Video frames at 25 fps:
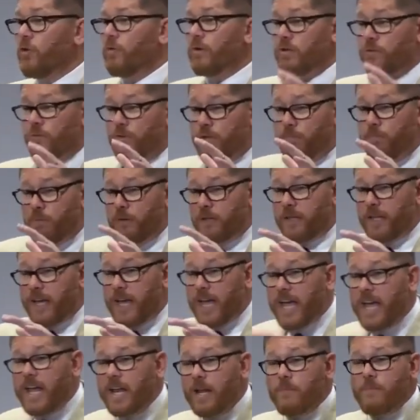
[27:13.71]
which was put the
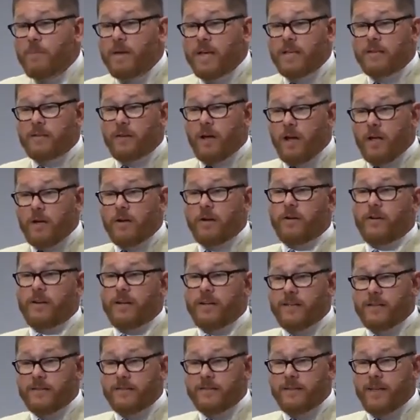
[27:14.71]
enemies under
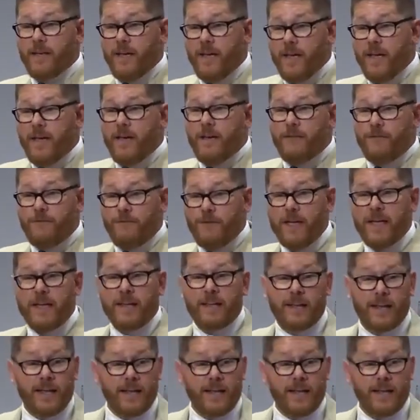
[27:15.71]
his feet.